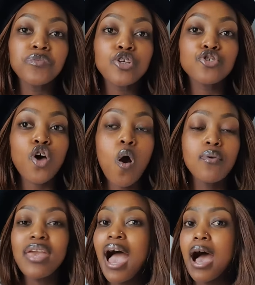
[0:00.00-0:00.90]
So
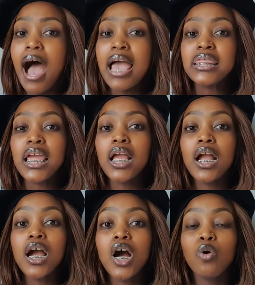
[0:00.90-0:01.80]
yeah, I
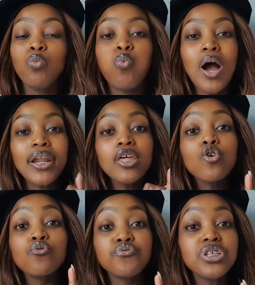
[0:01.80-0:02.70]
think, what are
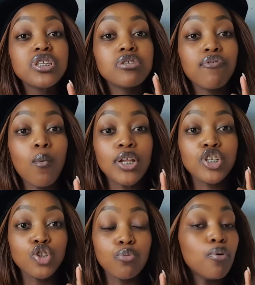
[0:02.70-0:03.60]
your reasons for
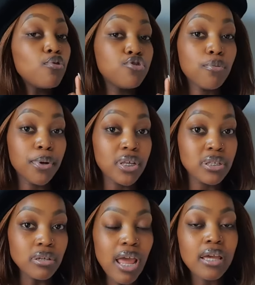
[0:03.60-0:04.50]
wanting to post your
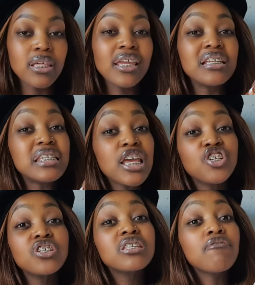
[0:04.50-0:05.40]
person? I think
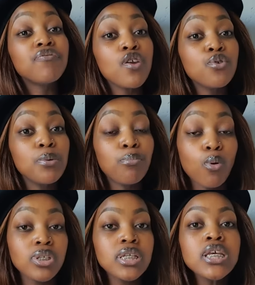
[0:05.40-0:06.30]
intentions are very
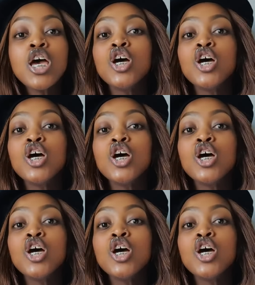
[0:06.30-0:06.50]
important.